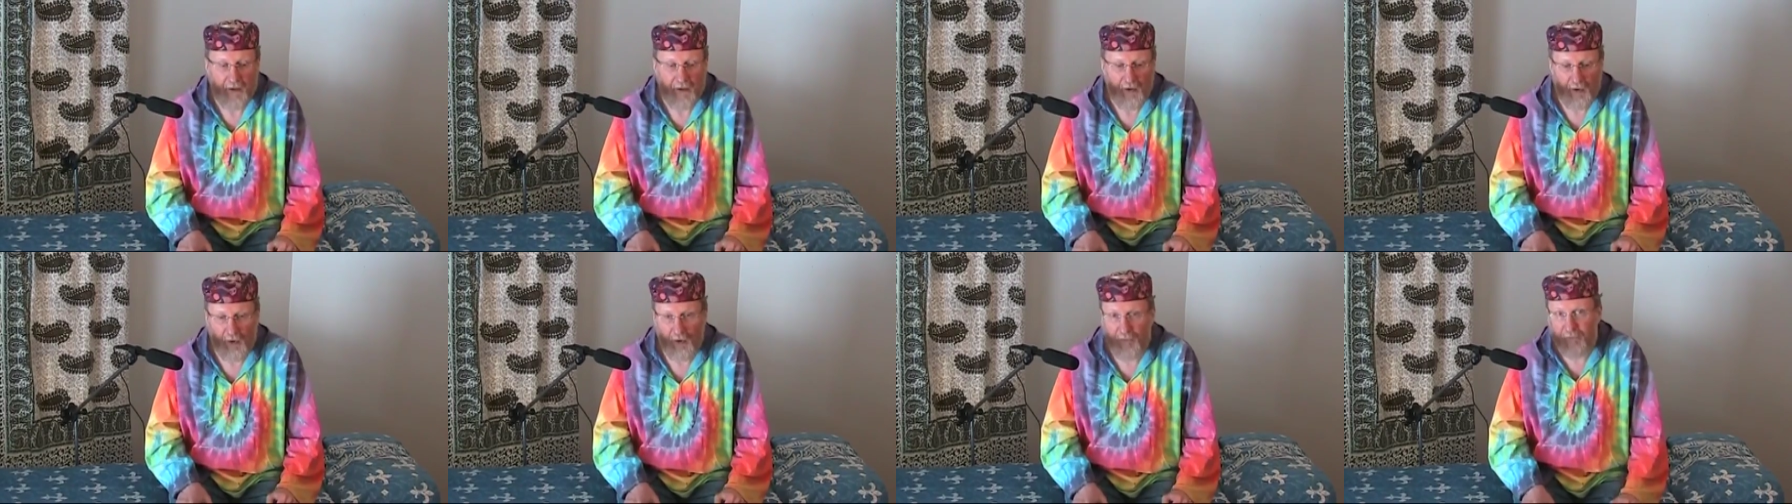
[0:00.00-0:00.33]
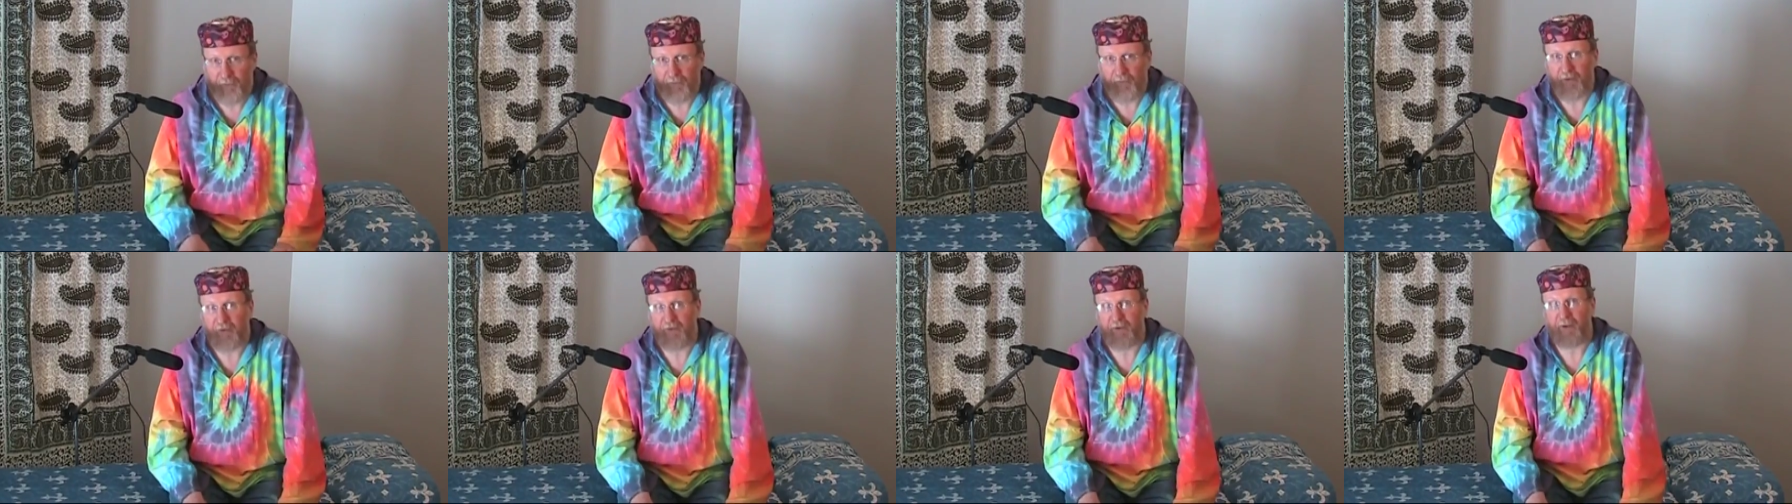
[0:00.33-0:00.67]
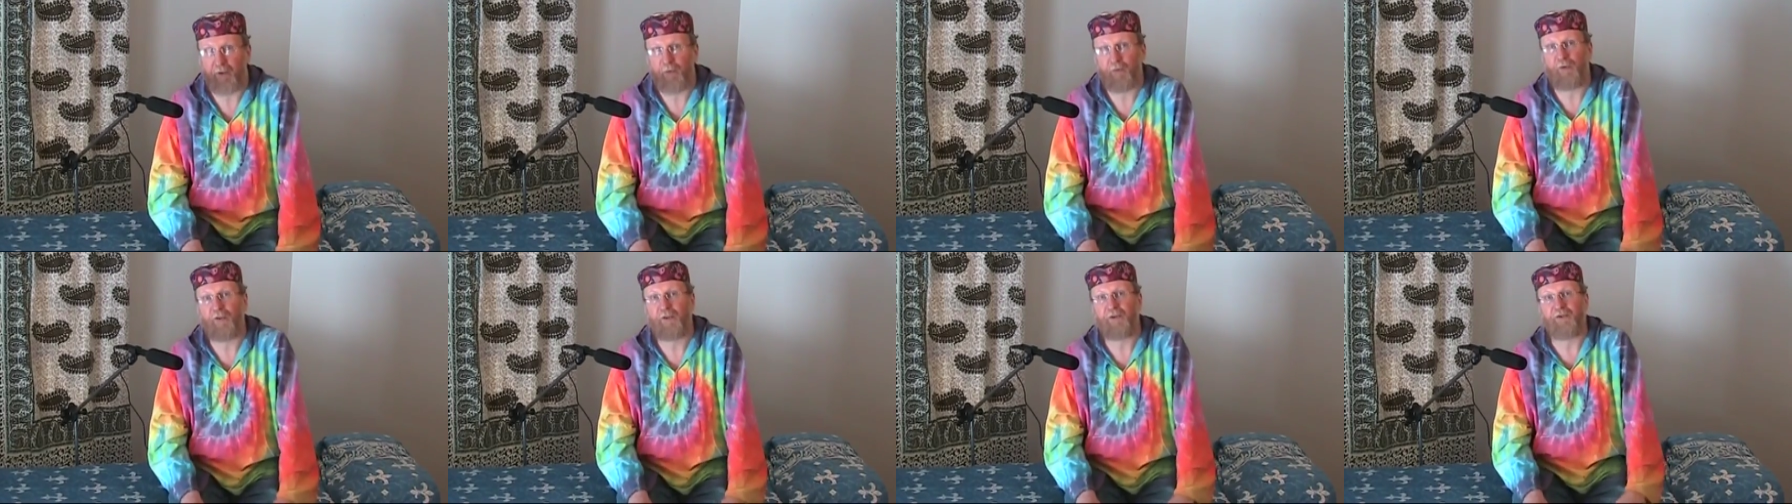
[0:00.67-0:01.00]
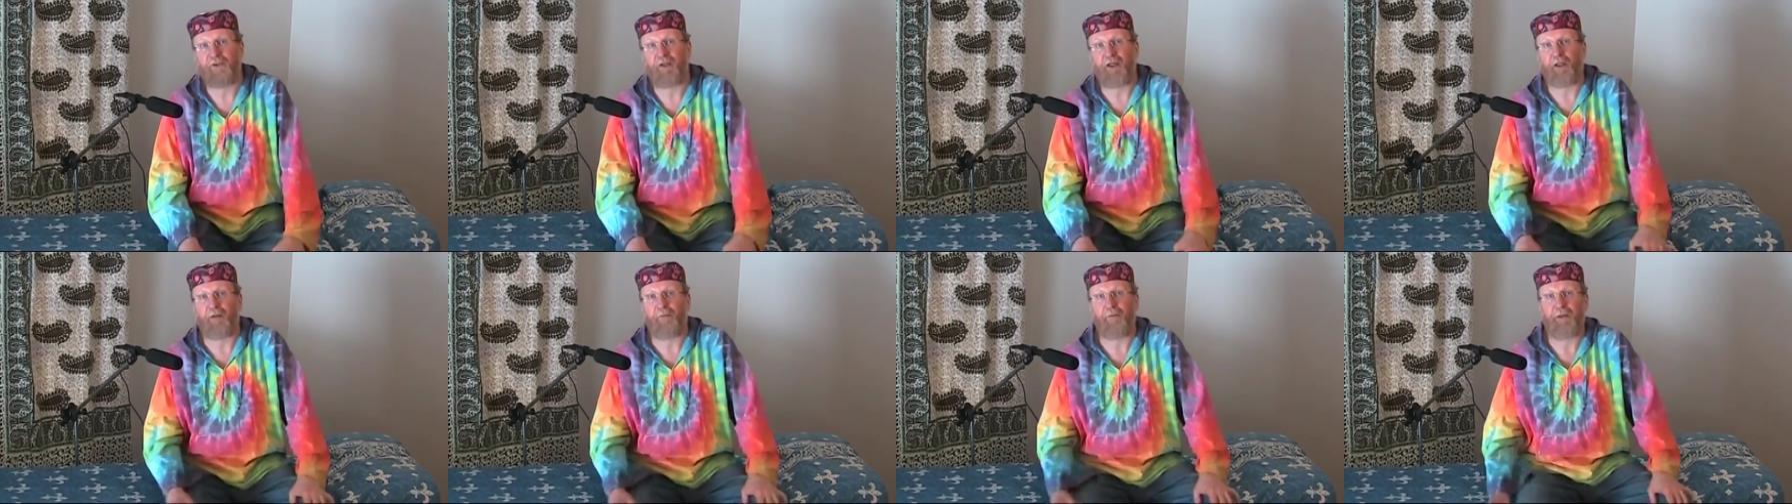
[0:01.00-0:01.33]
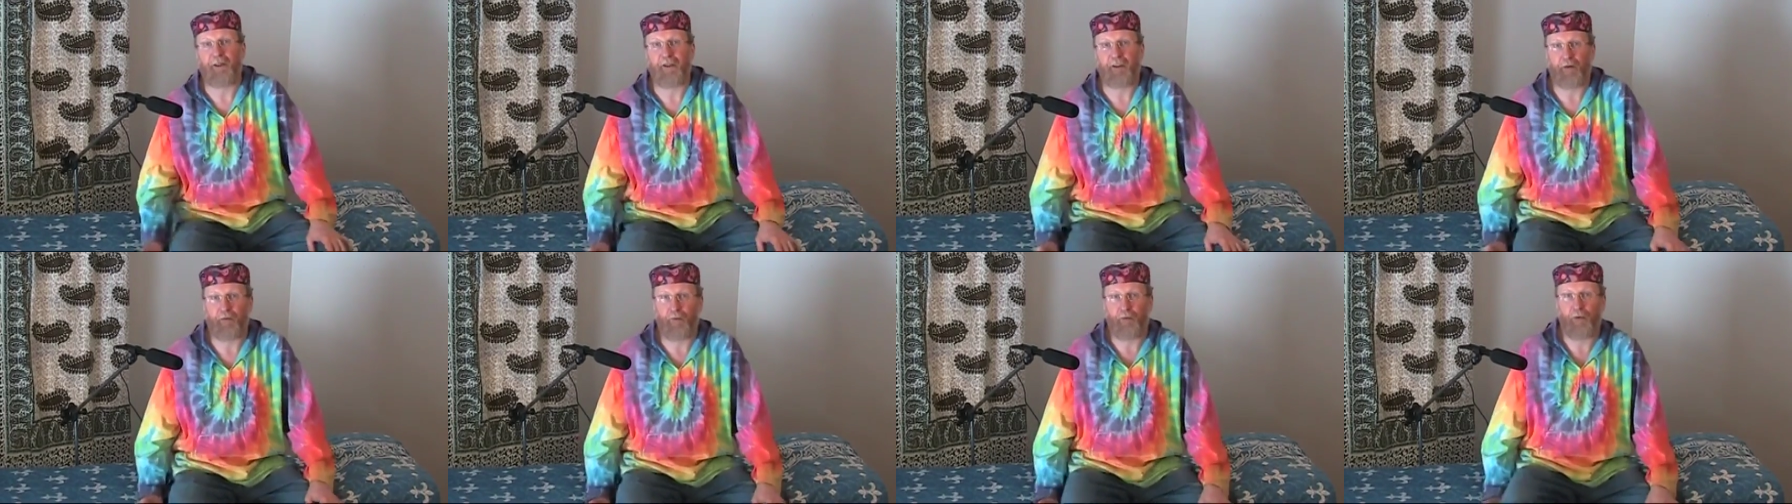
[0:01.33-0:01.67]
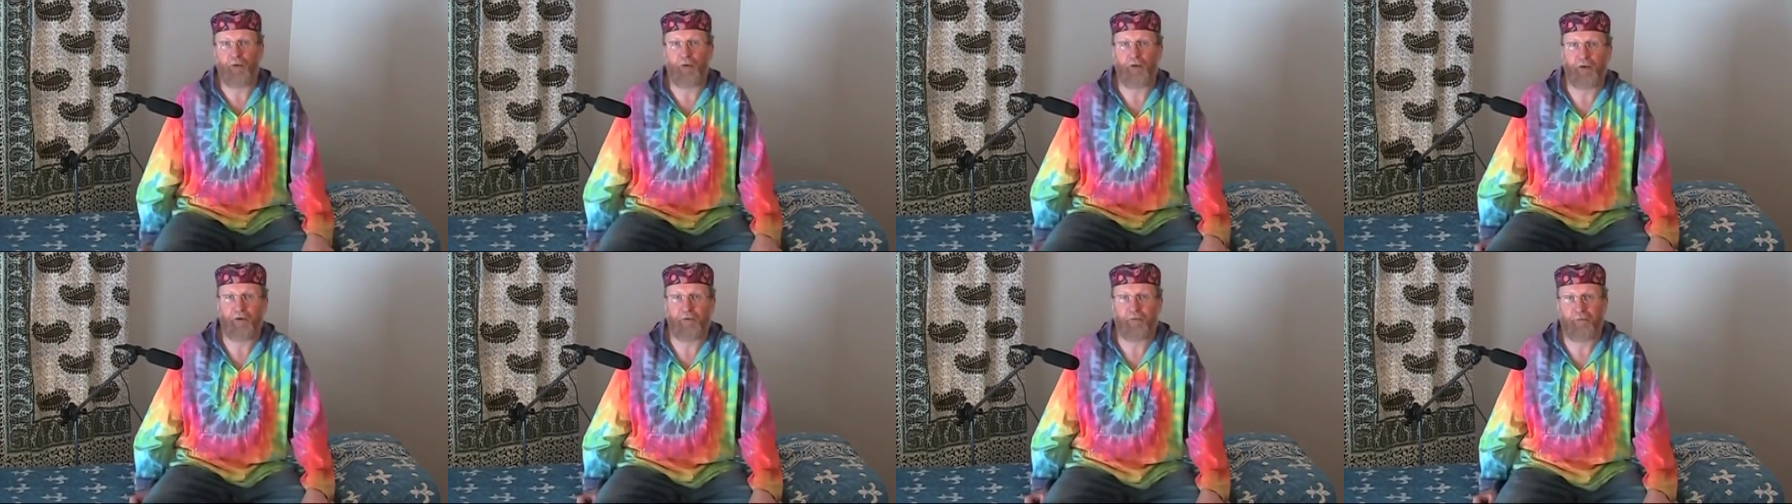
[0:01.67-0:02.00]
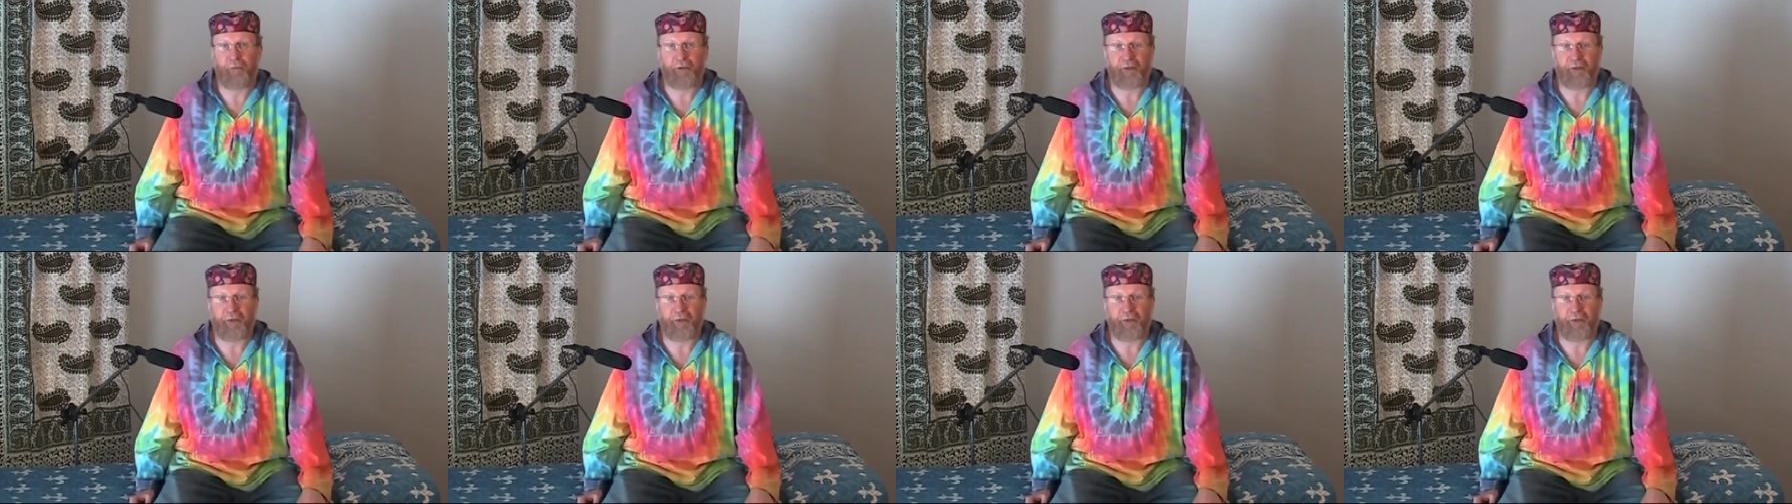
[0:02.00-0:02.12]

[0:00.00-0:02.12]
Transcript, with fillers: Hopefully they will take many more,